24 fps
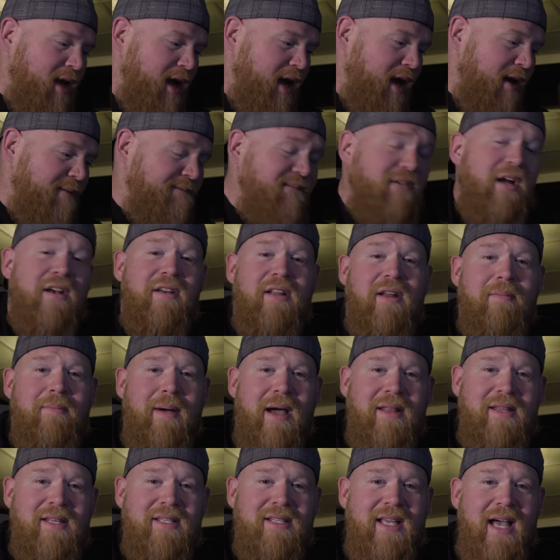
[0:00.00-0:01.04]
uh, funded
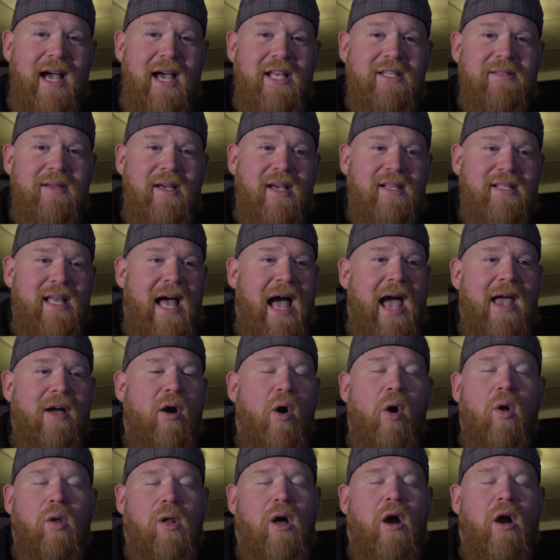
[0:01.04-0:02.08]
by these guys because I
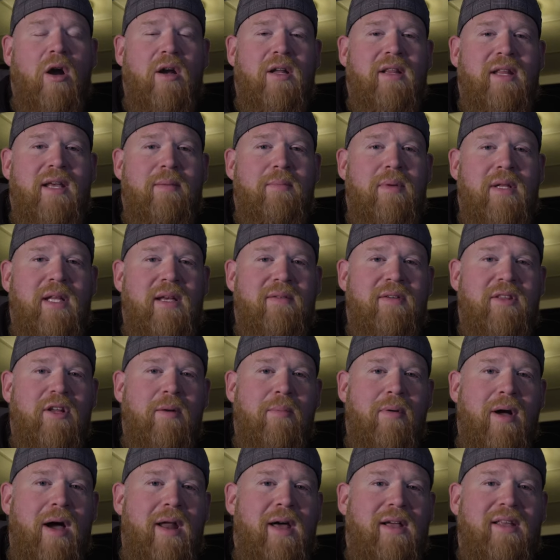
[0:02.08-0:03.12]
wholeheartedly believe in their
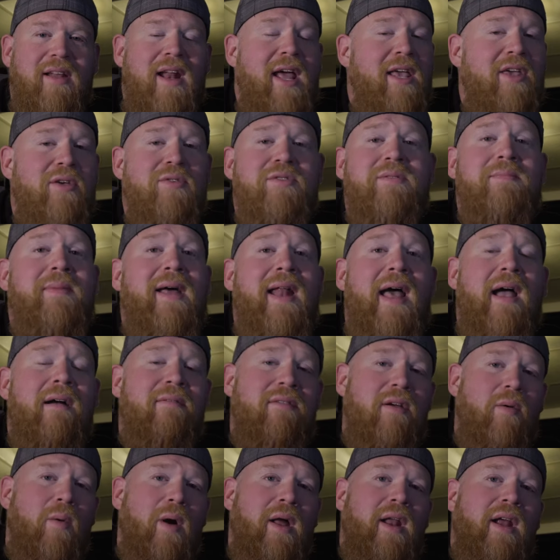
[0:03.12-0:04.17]
product and I use them at
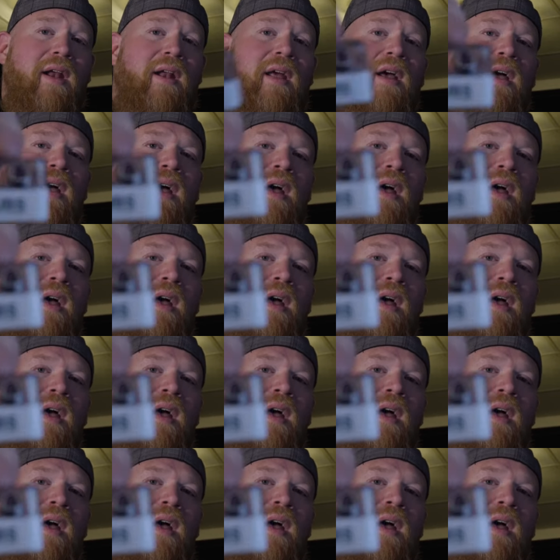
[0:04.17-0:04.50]
every wedding.